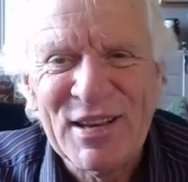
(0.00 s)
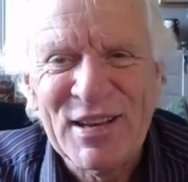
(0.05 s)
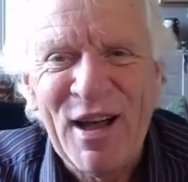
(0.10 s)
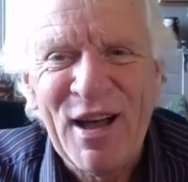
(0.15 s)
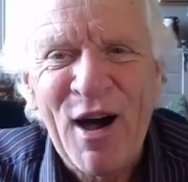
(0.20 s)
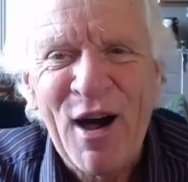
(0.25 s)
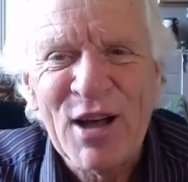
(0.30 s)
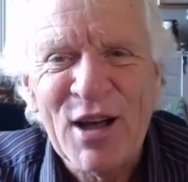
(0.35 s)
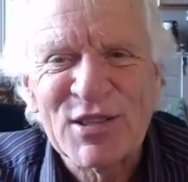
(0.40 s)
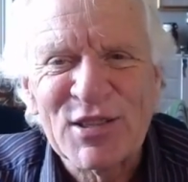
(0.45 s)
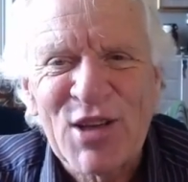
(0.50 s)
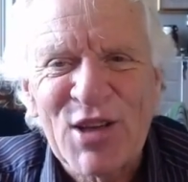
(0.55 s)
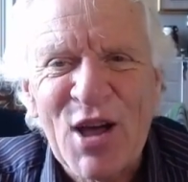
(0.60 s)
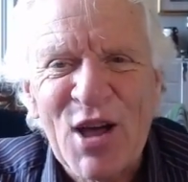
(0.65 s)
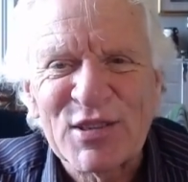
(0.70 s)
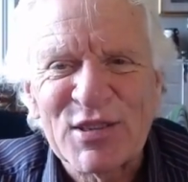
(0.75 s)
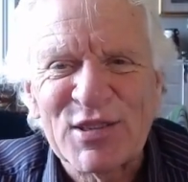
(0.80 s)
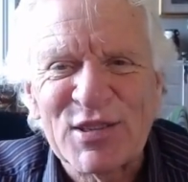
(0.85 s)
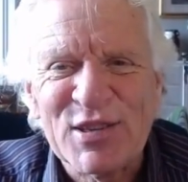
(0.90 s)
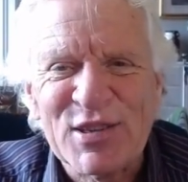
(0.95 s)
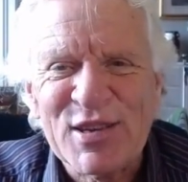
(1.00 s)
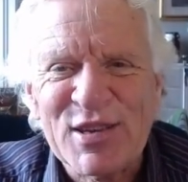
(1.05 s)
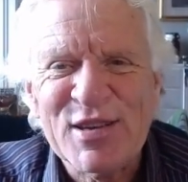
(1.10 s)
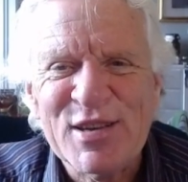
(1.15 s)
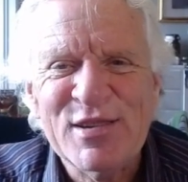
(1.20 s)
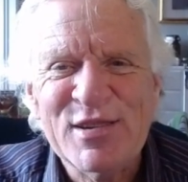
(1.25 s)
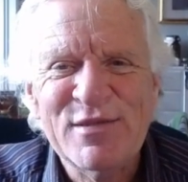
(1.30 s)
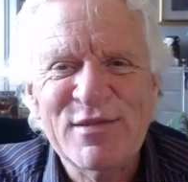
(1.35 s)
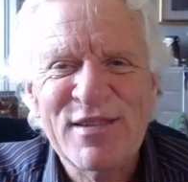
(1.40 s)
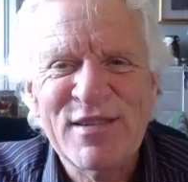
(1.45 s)
hot sauce to
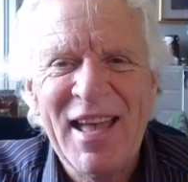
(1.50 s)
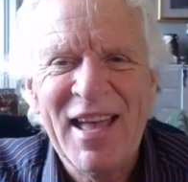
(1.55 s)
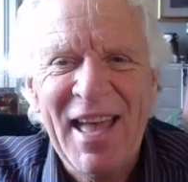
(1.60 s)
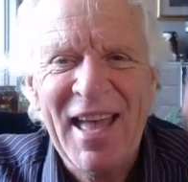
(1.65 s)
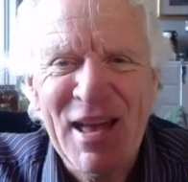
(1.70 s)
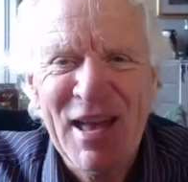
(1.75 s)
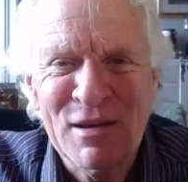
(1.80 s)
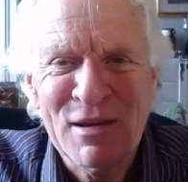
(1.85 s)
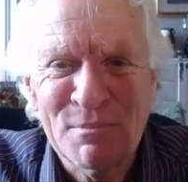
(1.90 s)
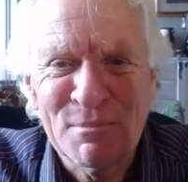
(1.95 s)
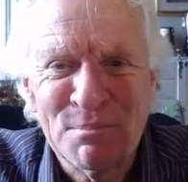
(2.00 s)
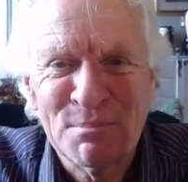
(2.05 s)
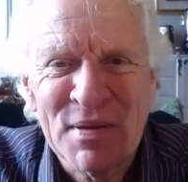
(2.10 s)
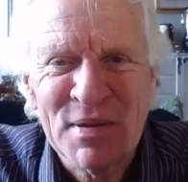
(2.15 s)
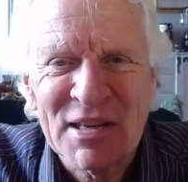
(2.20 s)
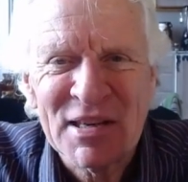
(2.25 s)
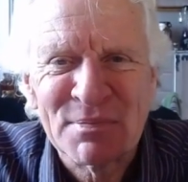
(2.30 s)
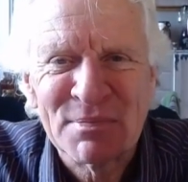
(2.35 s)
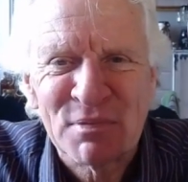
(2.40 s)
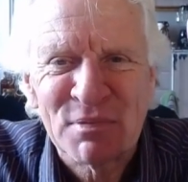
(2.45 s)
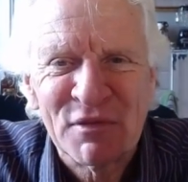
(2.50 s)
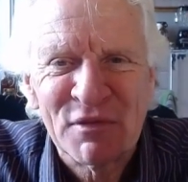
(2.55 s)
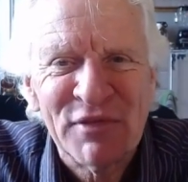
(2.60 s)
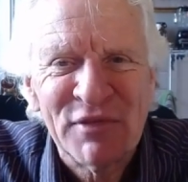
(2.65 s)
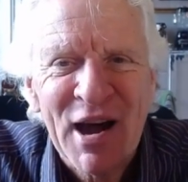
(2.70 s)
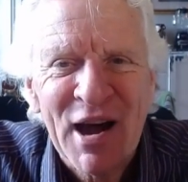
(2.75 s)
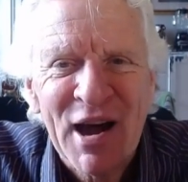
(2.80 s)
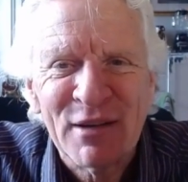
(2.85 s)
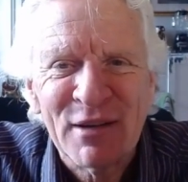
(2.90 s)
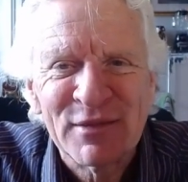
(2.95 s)
you, and peace
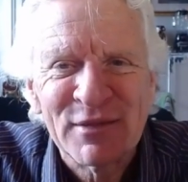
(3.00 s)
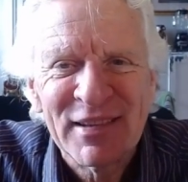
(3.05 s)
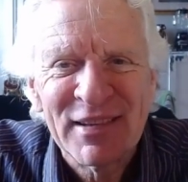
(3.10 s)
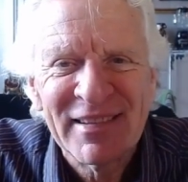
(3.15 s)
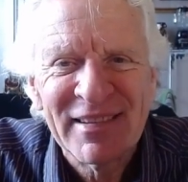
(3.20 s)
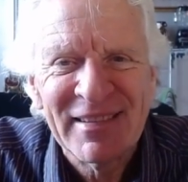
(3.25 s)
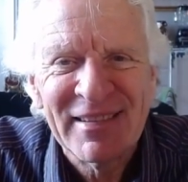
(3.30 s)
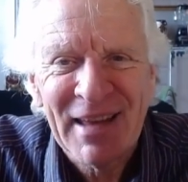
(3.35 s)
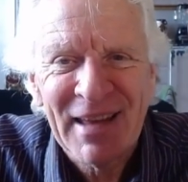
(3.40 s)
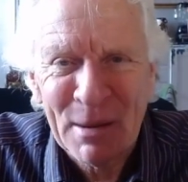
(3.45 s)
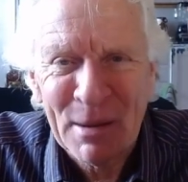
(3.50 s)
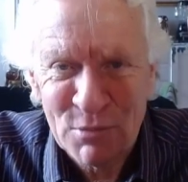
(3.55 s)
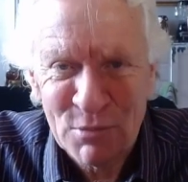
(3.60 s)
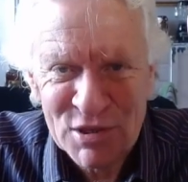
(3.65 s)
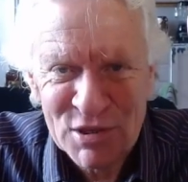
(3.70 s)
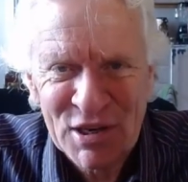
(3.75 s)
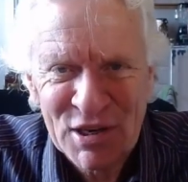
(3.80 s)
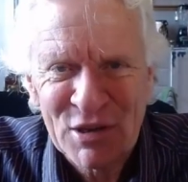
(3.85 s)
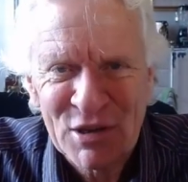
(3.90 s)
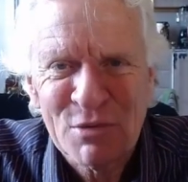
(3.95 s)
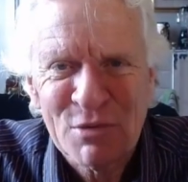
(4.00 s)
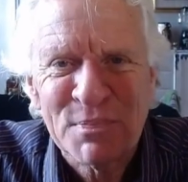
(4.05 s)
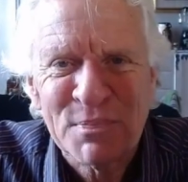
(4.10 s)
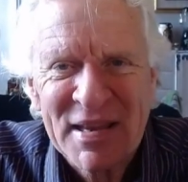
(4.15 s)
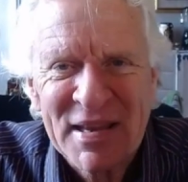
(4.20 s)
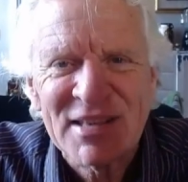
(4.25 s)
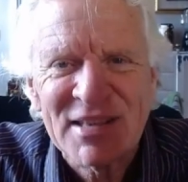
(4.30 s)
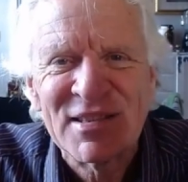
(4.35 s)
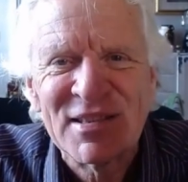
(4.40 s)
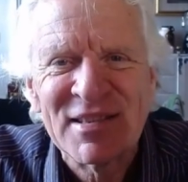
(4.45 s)
profound. I'm wishing you
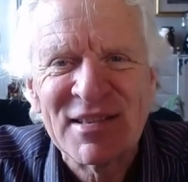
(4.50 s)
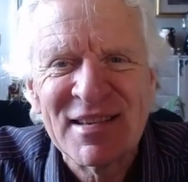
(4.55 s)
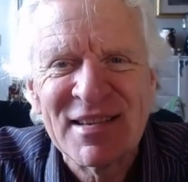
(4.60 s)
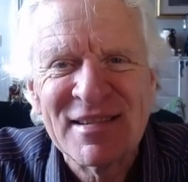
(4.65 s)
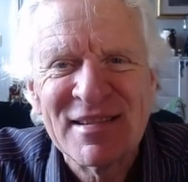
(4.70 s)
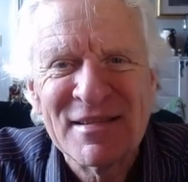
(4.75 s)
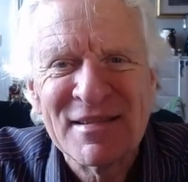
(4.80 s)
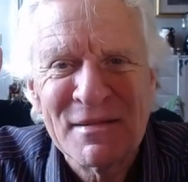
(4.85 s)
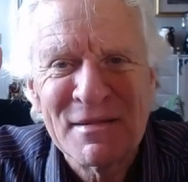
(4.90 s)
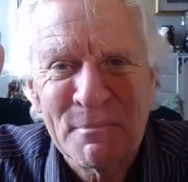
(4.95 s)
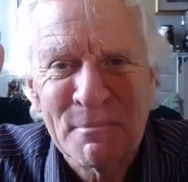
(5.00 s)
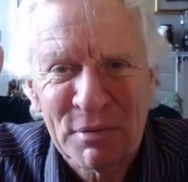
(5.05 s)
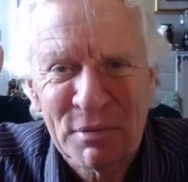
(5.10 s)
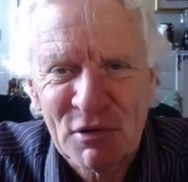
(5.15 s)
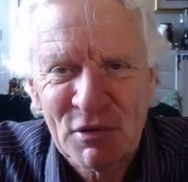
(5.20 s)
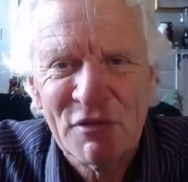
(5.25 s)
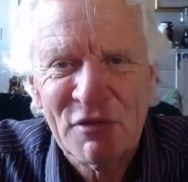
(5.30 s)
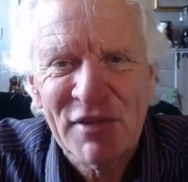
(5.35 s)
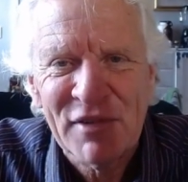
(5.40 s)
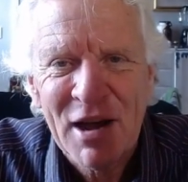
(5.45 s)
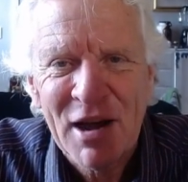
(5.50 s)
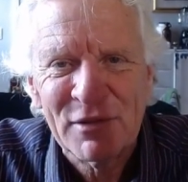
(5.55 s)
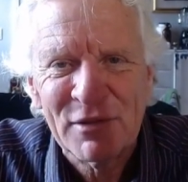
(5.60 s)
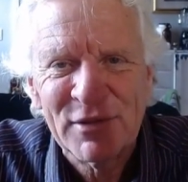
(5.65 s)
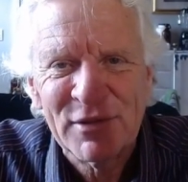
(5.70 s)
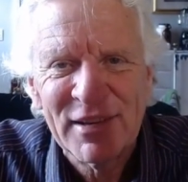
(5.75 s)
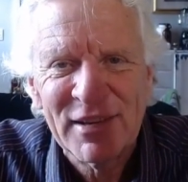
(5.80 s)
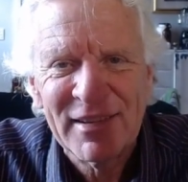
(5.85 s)
peace profound.